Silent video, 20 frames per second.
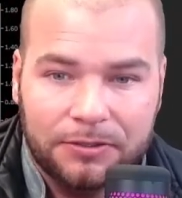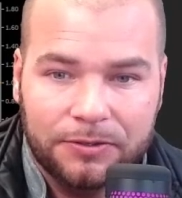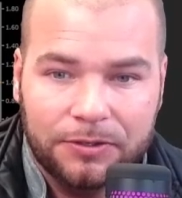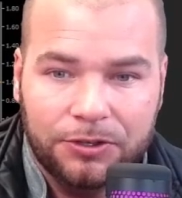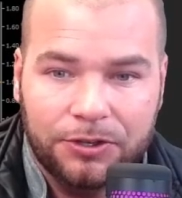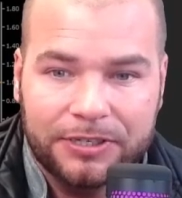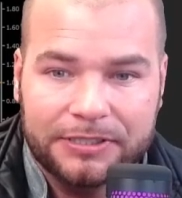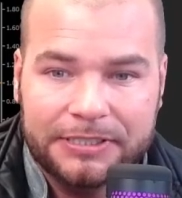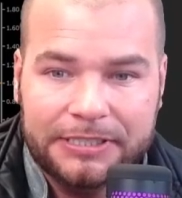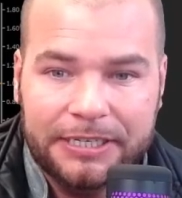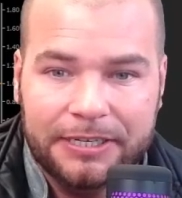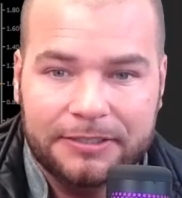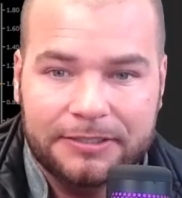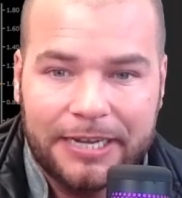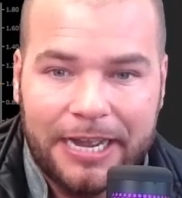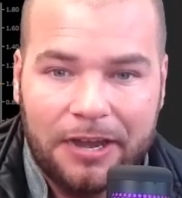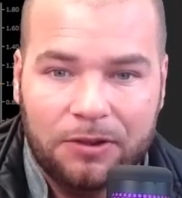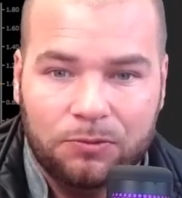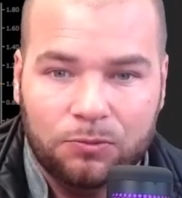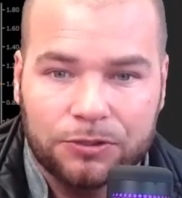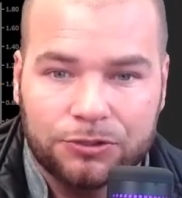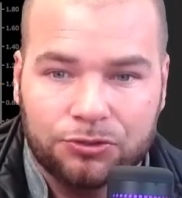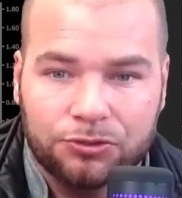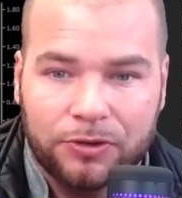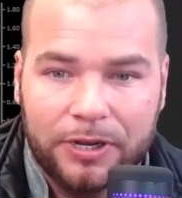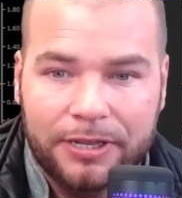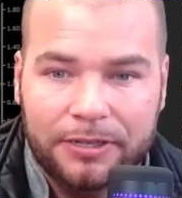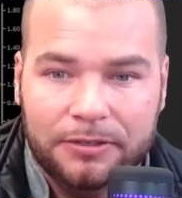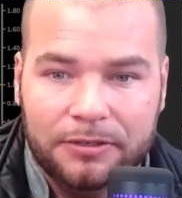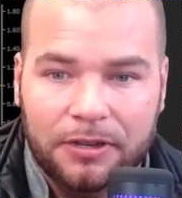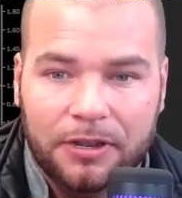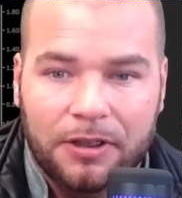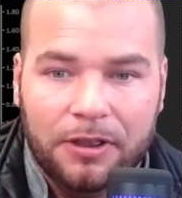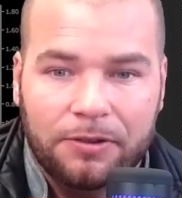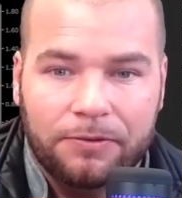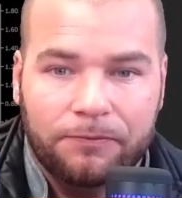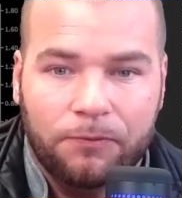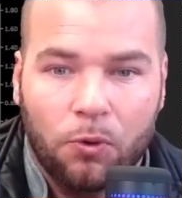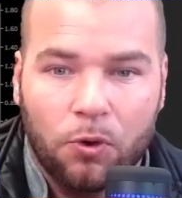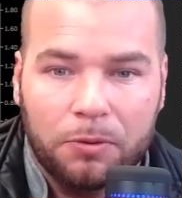You can see a downward trend
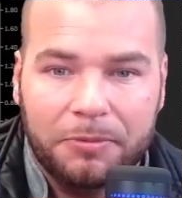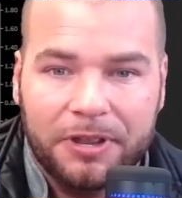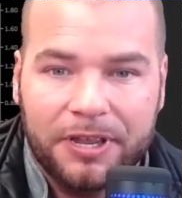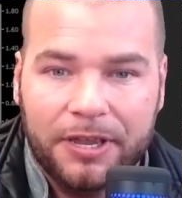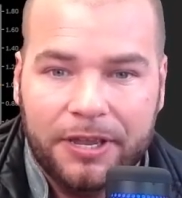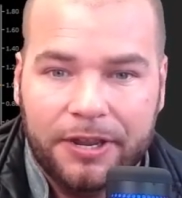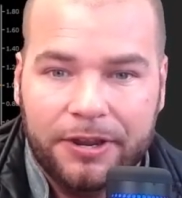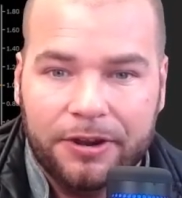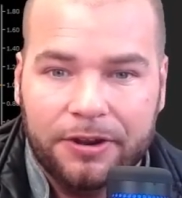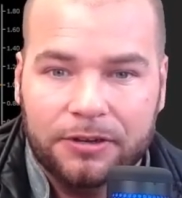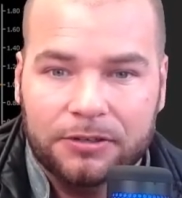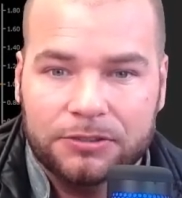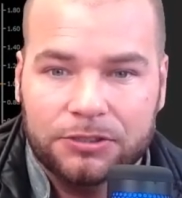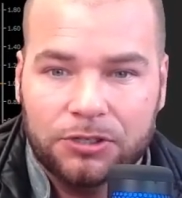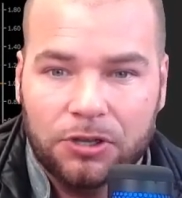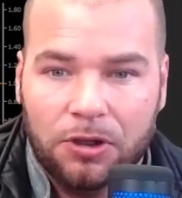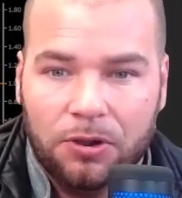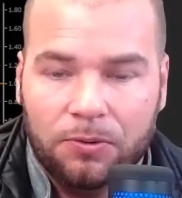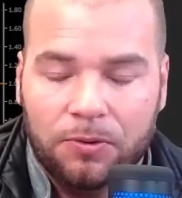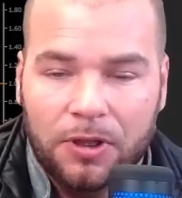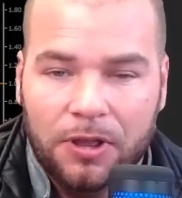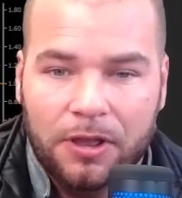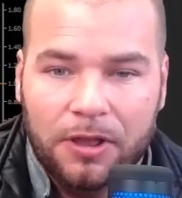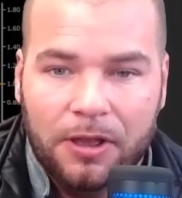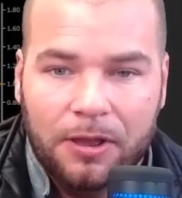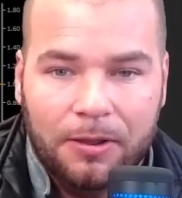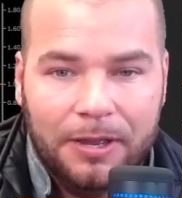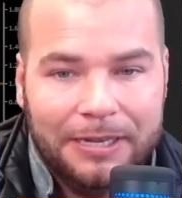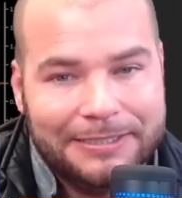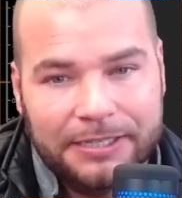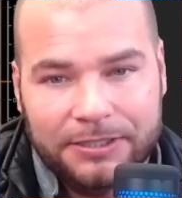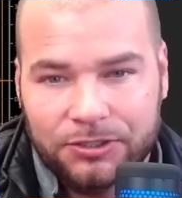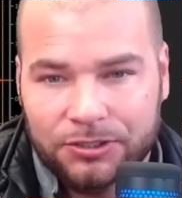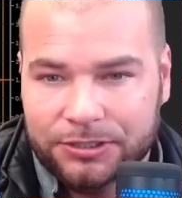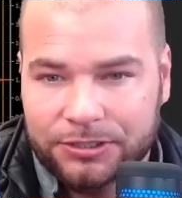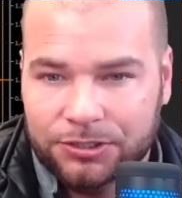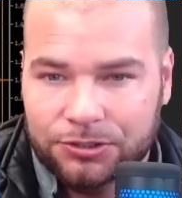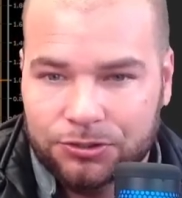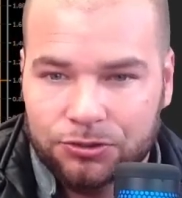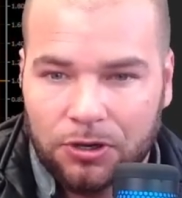forming here. So, essentially
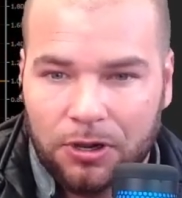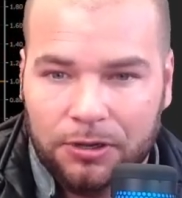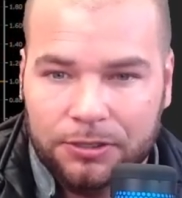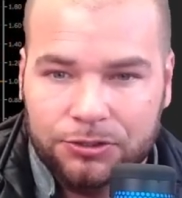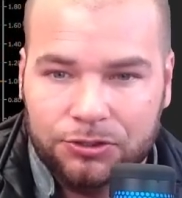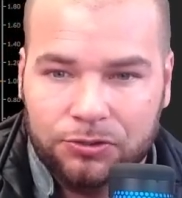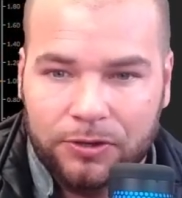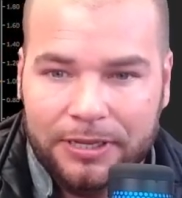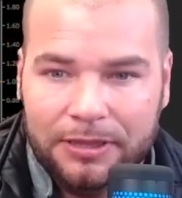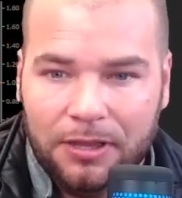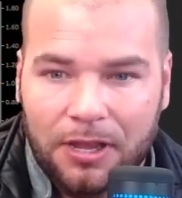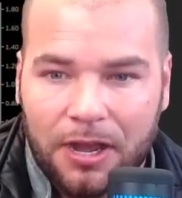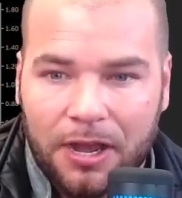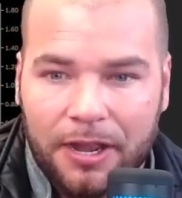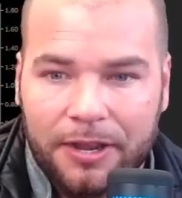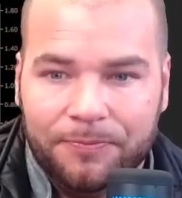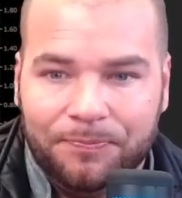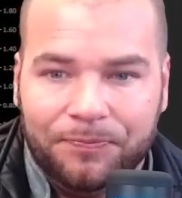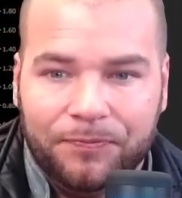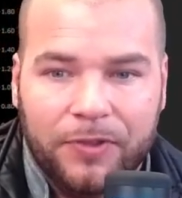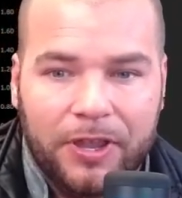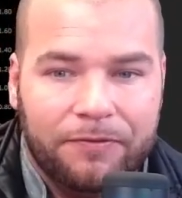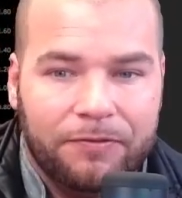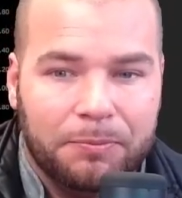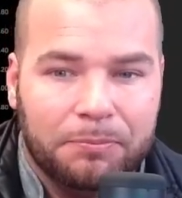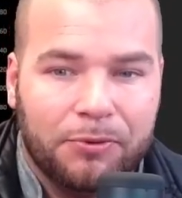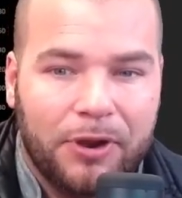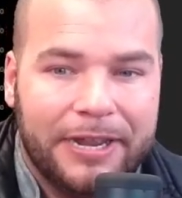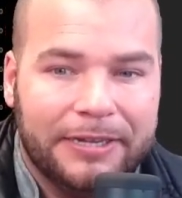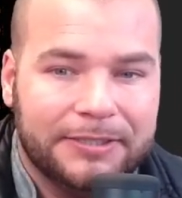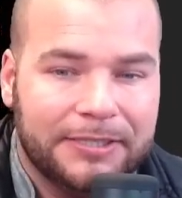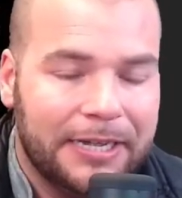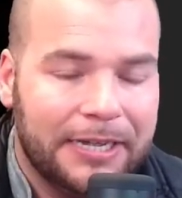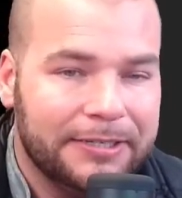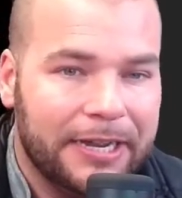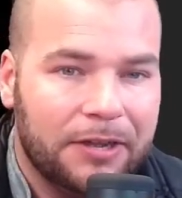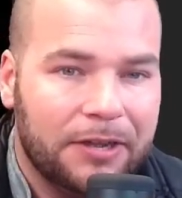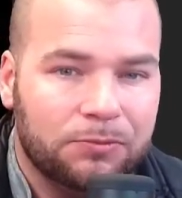just draw a trend line. If it breaks that downward